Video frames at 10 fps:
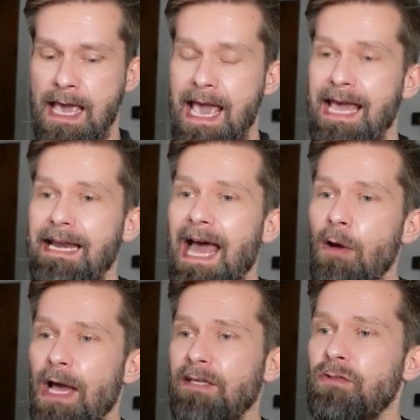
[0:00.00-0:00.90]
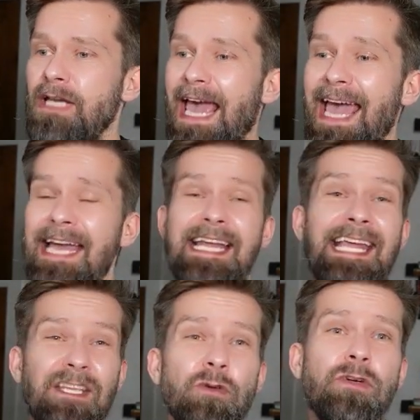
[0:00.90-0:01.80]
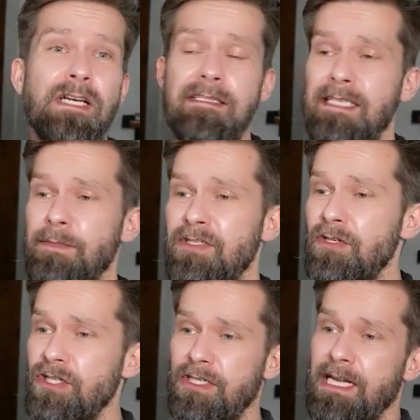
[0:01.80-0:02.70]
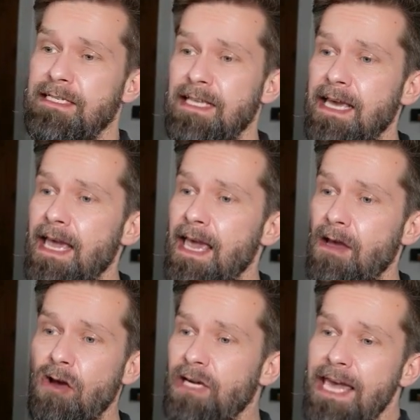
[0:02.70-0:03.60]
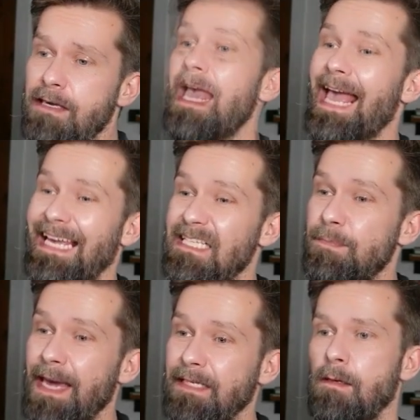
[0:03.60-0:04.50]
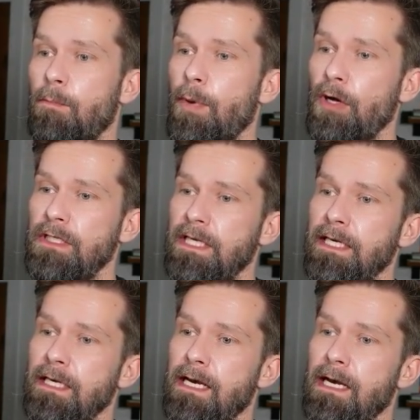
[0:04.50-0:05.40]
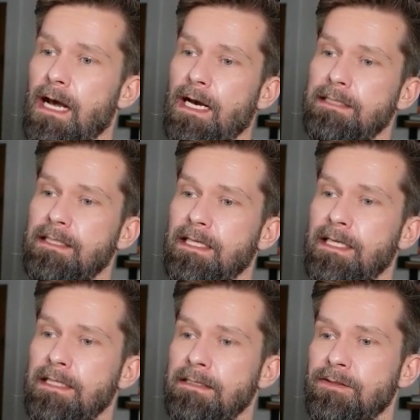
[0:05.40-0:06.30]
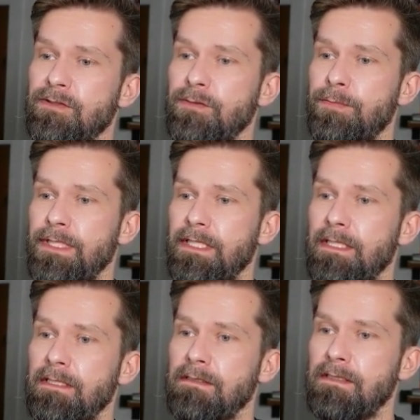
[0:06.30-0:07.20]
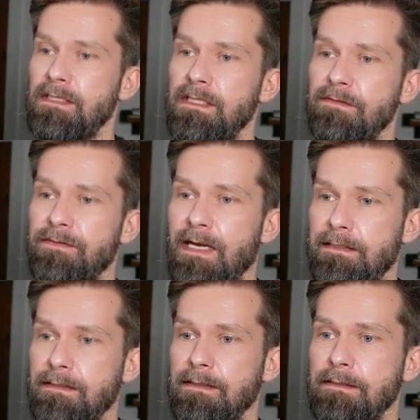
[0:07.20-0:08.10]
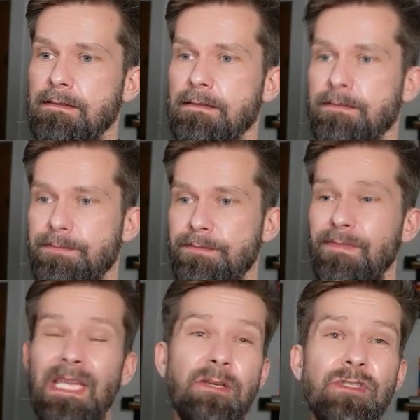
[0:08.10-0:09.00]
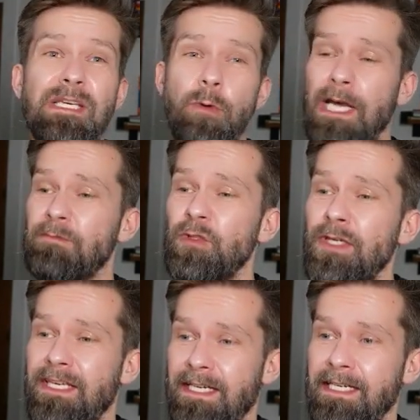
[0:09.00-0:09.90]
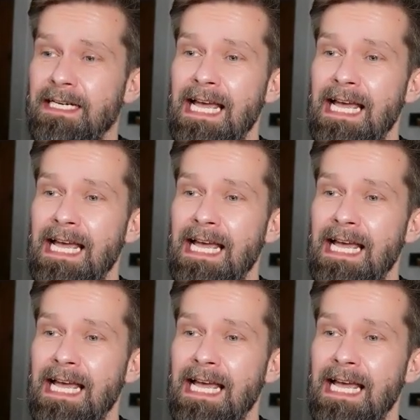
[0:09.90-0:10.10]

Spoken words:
And now I could add a new custom assertion and say, okay, expect body ID to be defined. You see what I'm doing here?